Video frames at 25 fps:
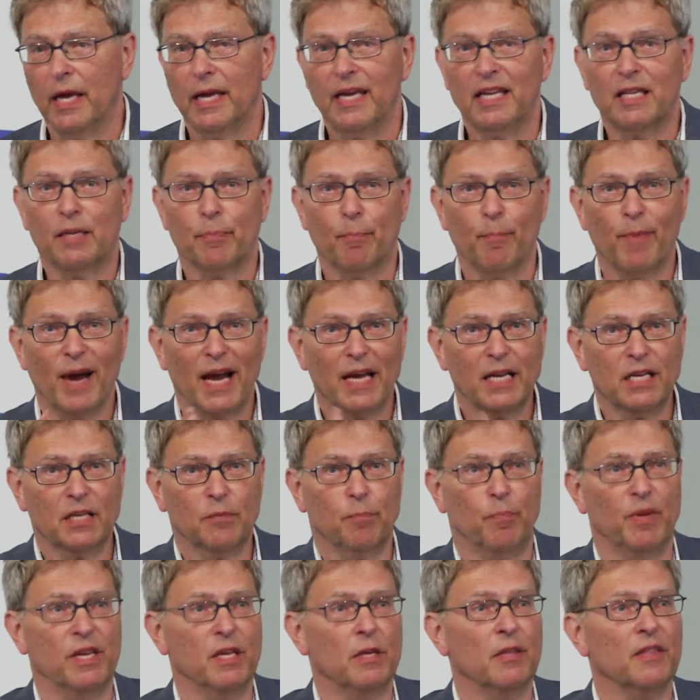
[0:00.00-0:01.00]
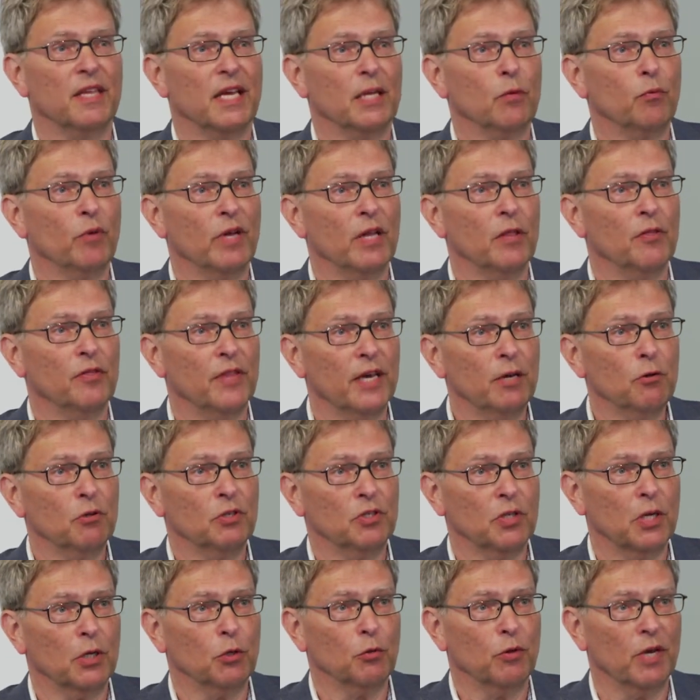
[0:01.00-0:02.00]
it might be that we in
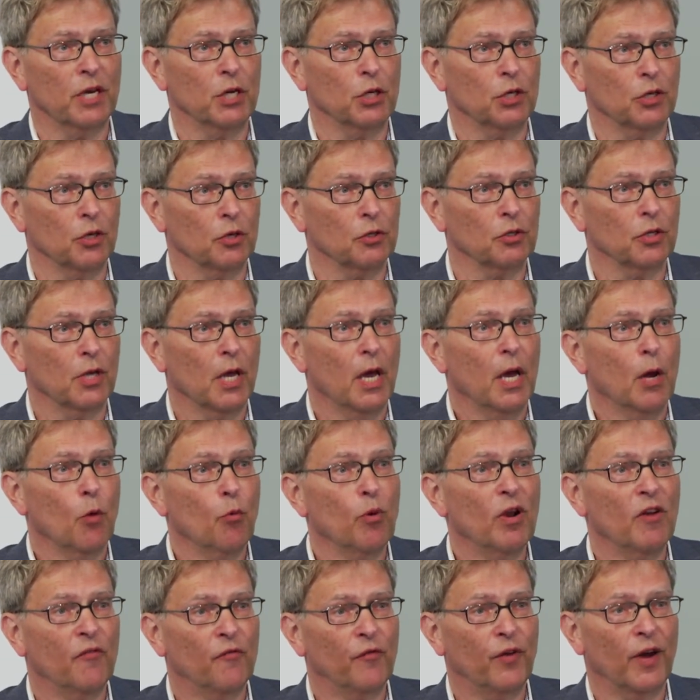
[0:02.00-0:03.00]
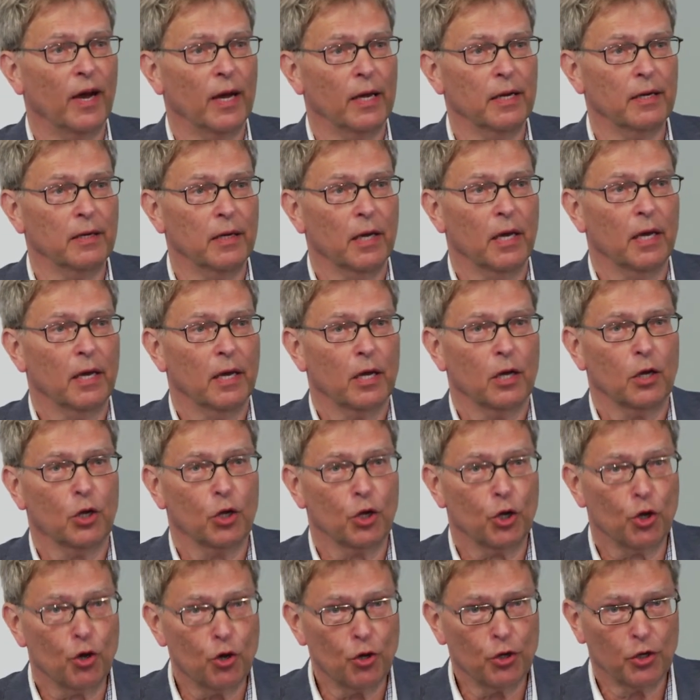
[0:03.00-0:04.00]
those situations will find
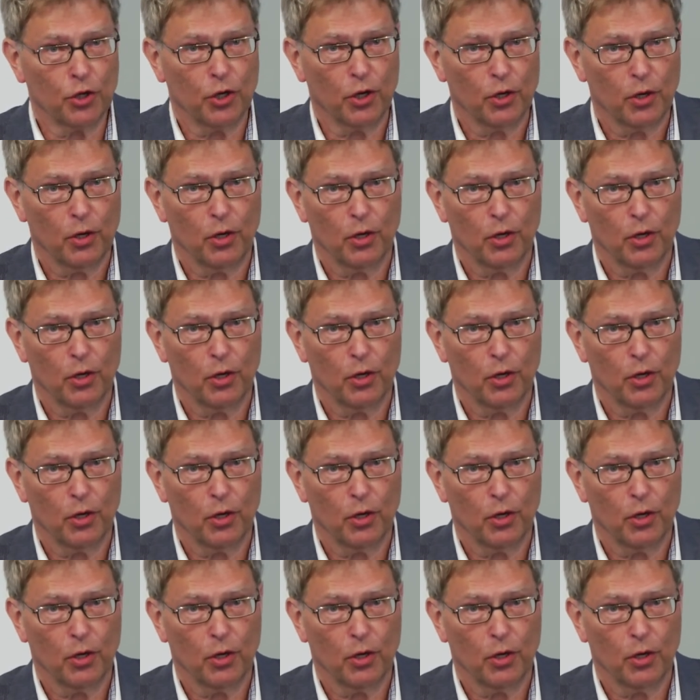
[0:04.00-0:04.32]
good